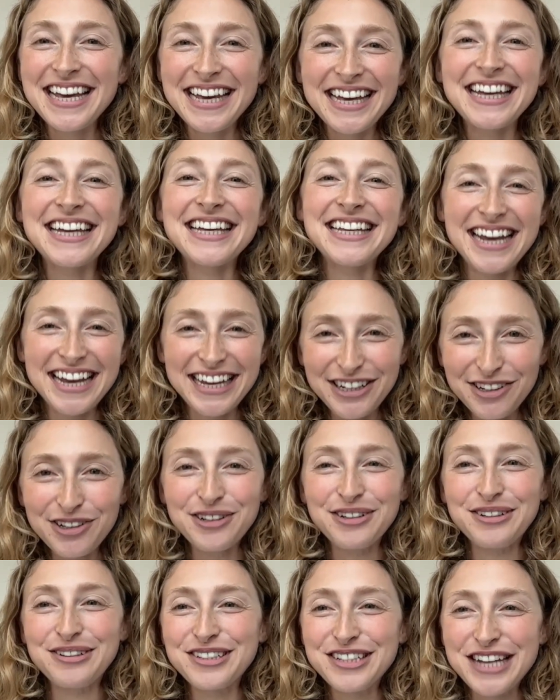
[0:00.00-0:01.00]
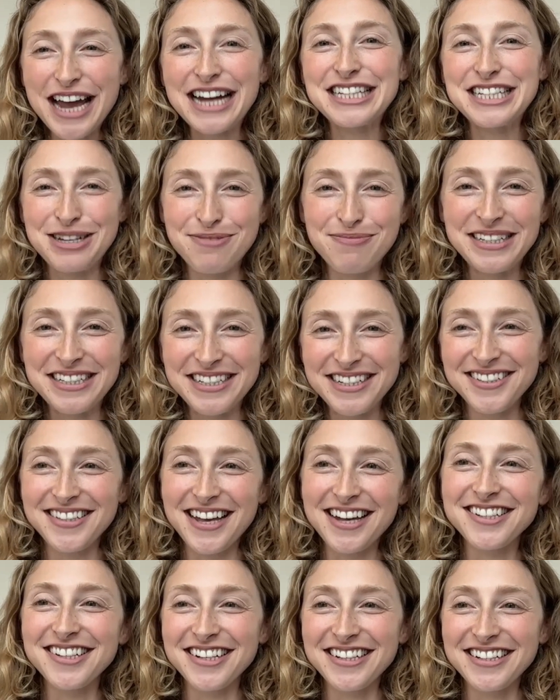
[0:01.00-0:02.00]
in a new ChatGPT
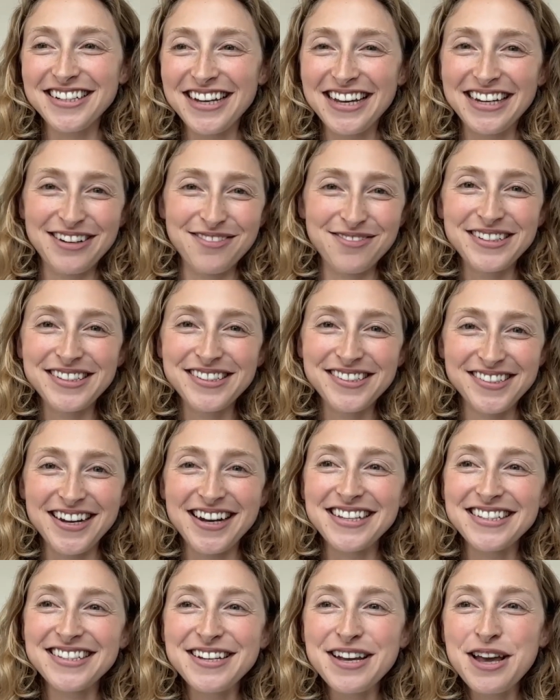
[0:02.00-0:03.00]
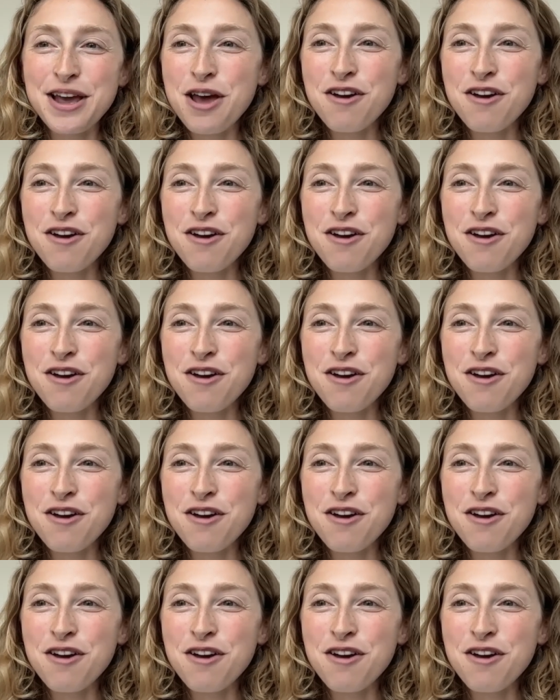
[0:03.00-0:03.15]
session, and it was just